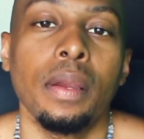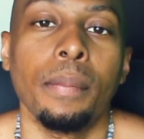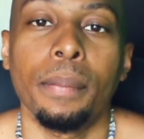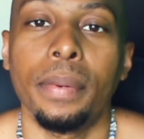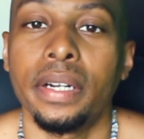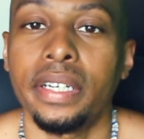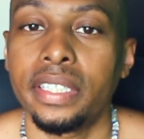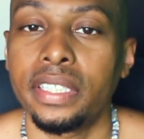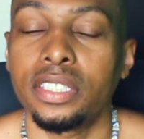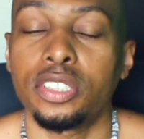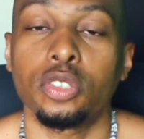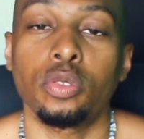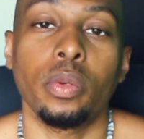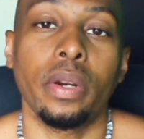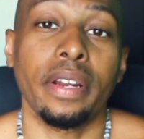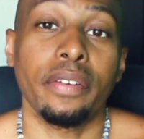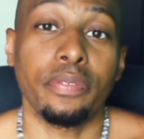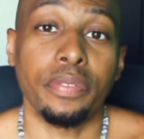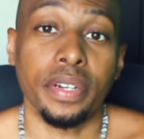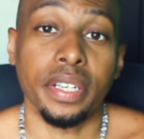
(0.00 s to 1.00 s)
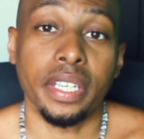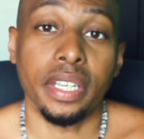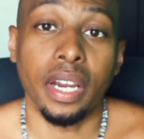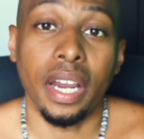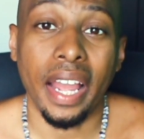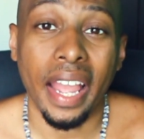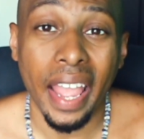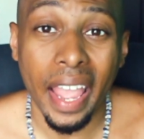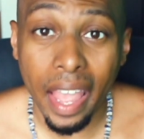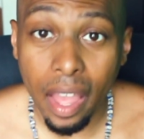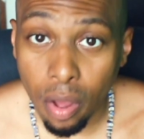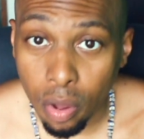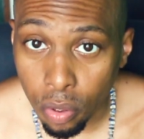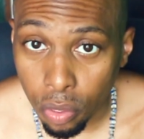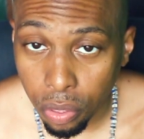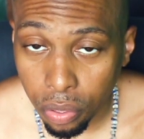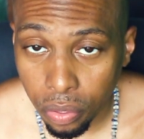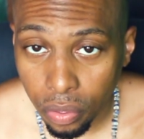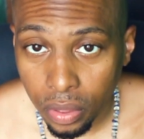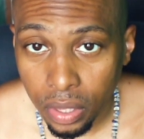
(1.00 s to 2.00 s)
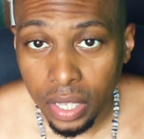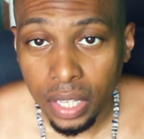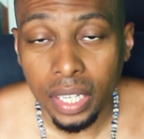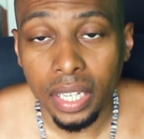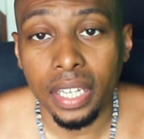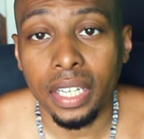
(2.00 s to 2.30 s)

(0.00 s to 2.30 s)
but it is great for your health,